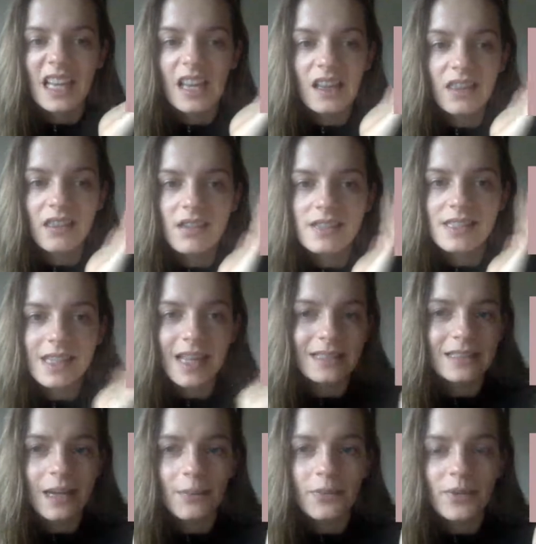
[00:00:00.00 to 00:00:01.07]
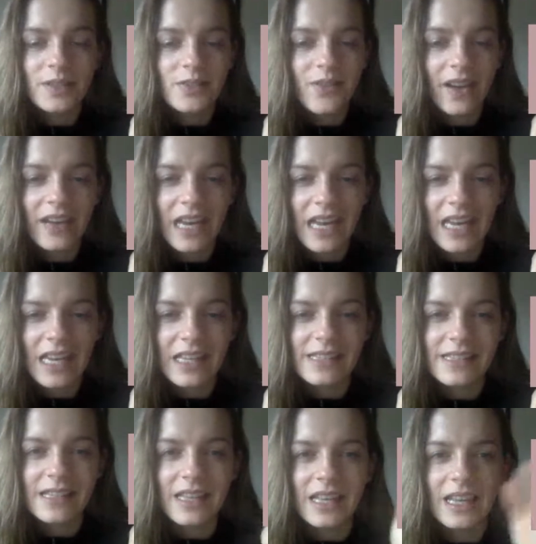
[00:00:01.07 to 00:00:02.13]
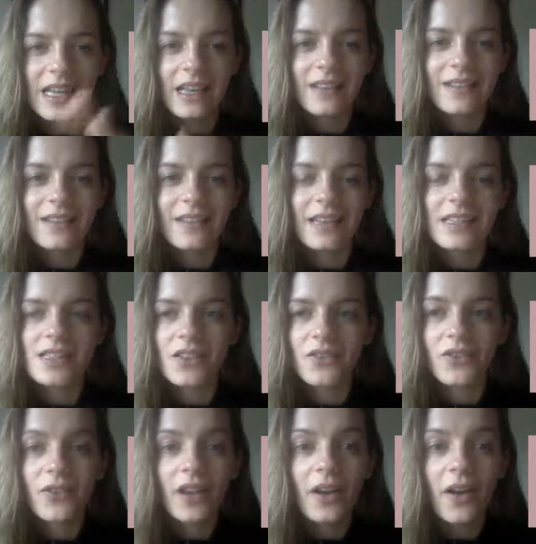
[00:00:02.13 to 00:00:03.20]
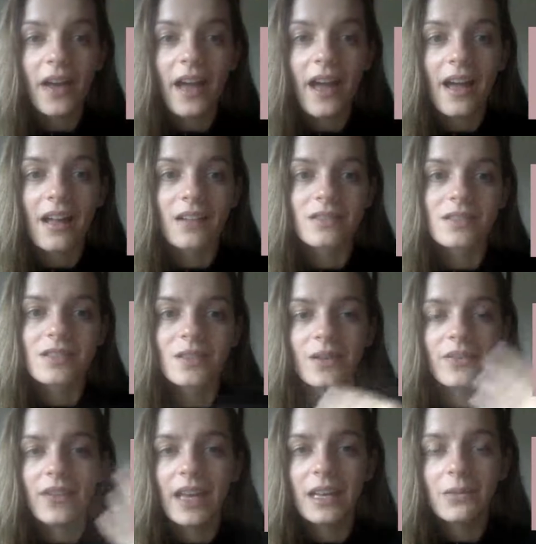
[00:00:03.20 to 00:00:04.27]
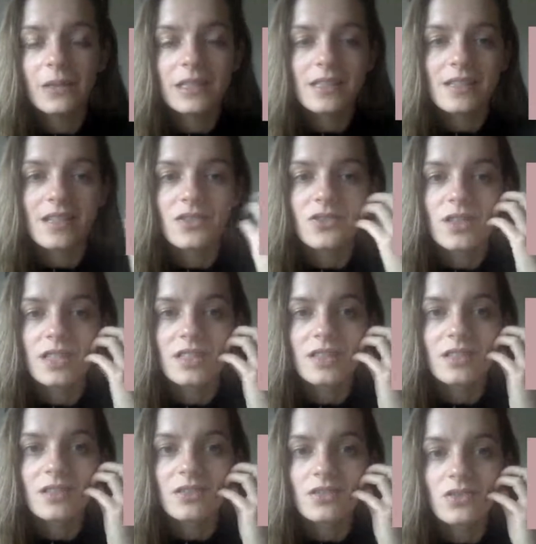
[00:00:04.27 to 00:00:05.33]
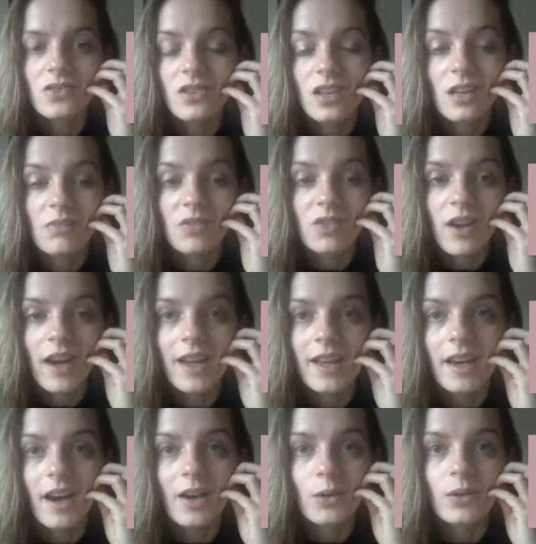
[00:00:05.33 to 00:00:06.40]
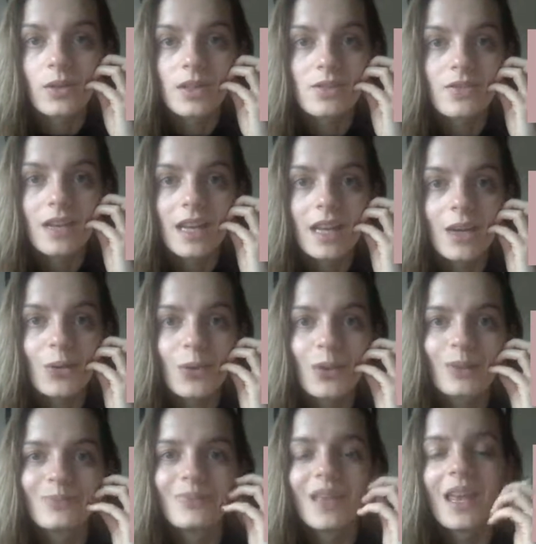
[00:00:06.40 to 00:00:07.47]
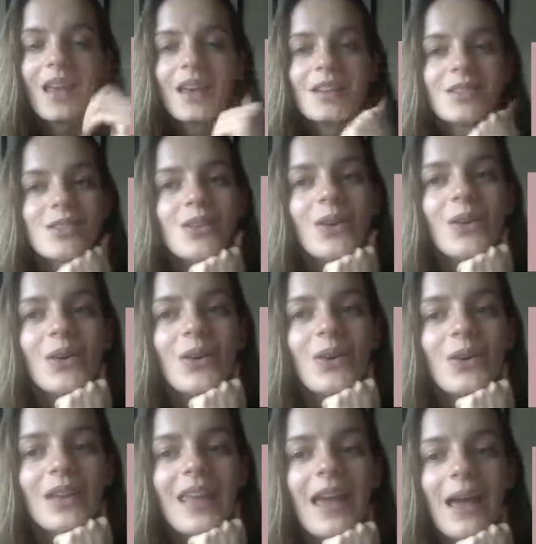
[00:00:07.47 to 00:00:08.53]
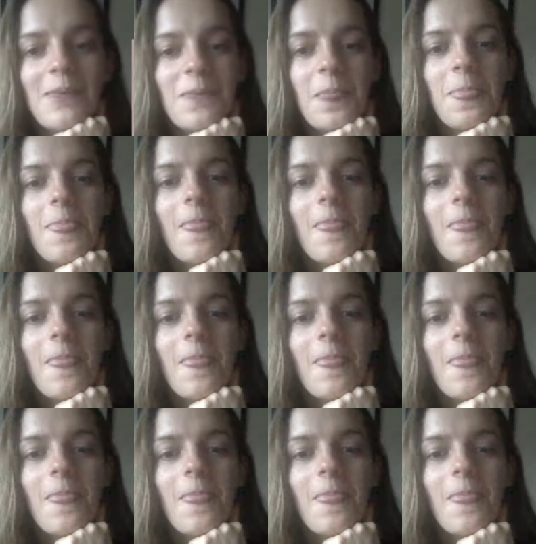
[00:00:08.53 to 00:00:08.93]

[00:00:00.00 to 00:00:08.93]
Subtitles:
The setup was very easy. It's a free account, so if anyone is interested to stream, try it out. It's really cool. So yeah,